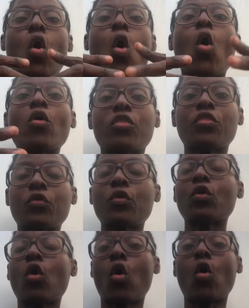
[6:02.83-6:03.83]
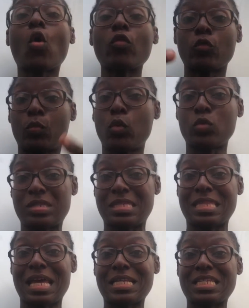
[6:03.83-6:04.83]
author all the posts
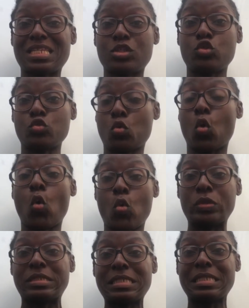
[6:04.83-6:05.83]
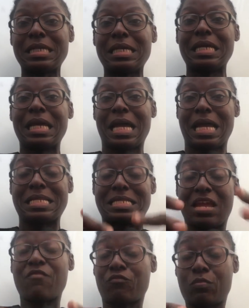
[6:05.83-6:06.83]
that you
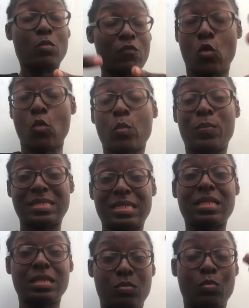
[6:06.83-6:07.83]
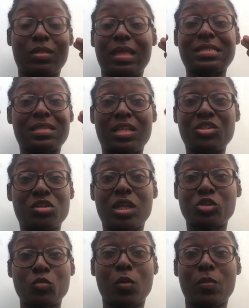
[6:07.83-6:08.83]
own, basically whether it's an
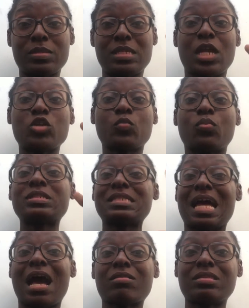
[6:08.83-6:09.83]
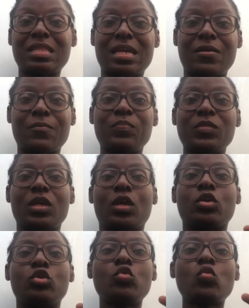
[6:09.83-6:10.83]
intellectual property and you put it out there,
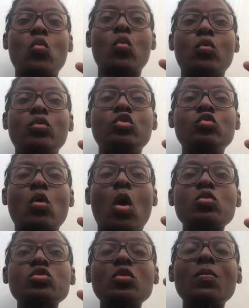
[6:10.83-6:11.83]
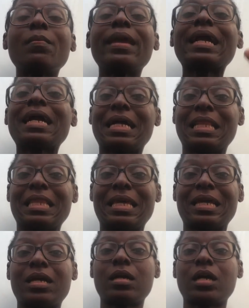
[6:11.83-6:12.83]
you also make
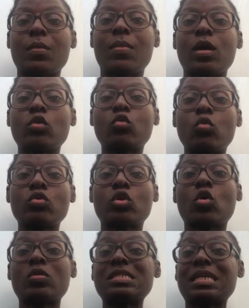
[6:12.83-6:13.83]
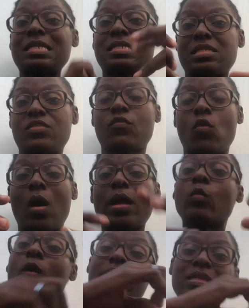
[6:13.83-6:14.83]
clear about who the content is for and
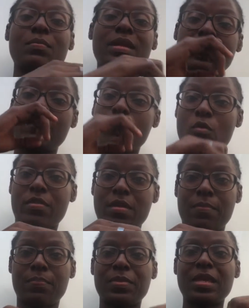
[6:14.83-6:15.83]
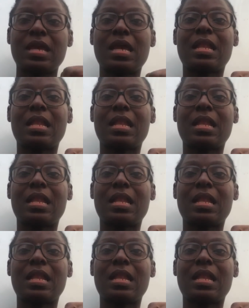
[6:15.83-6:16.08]
why you're doing it for them.